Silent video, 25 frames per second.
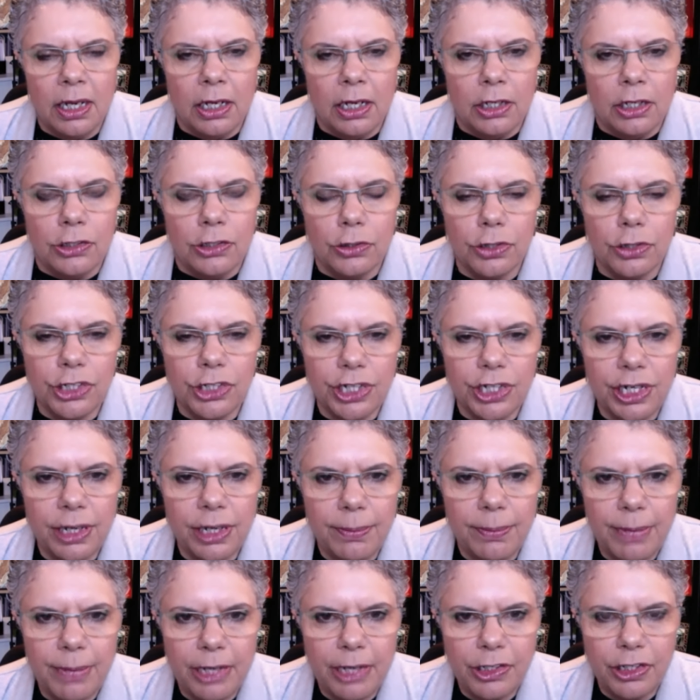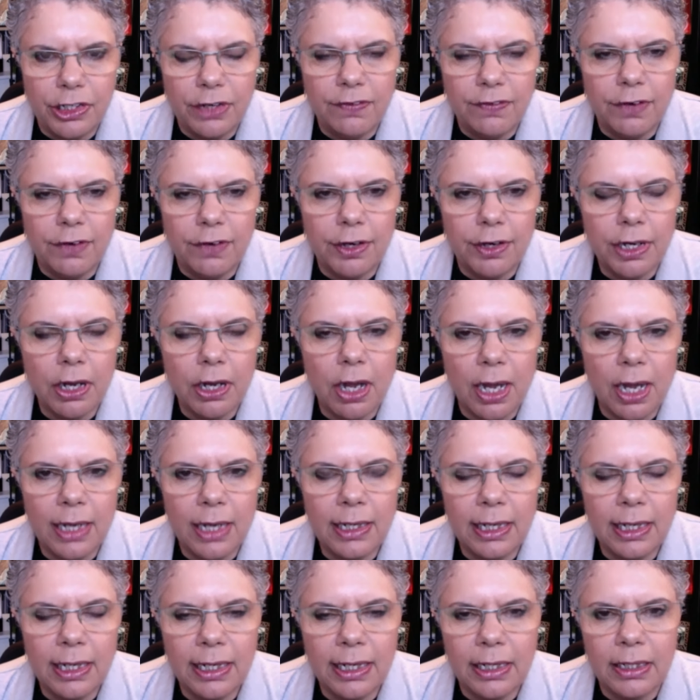Georgina mentioned very
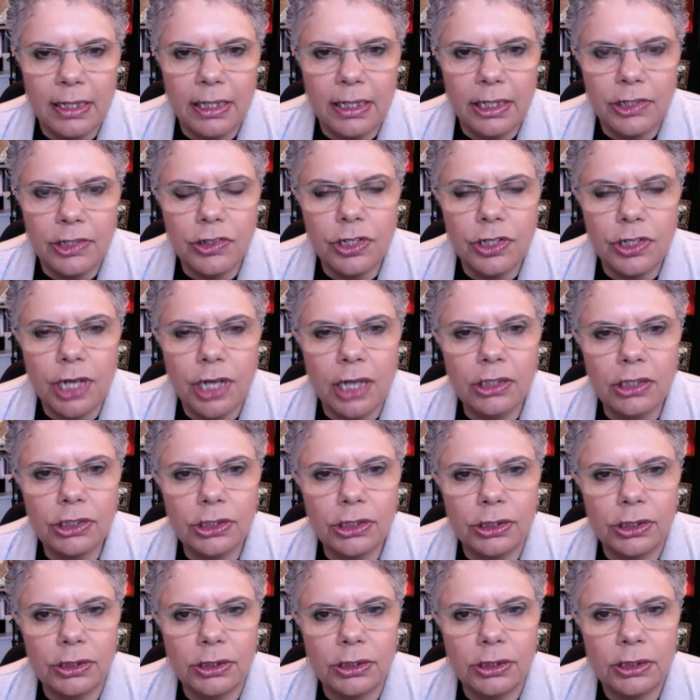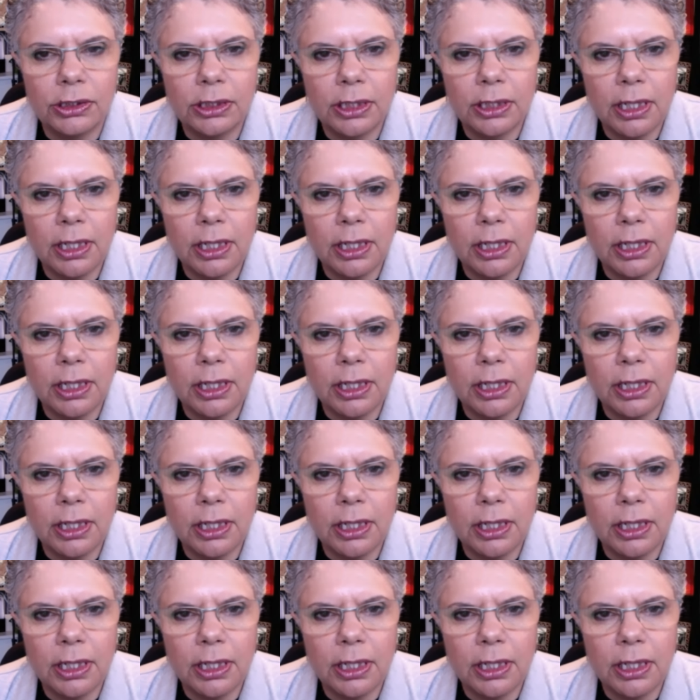kindly in the introduction,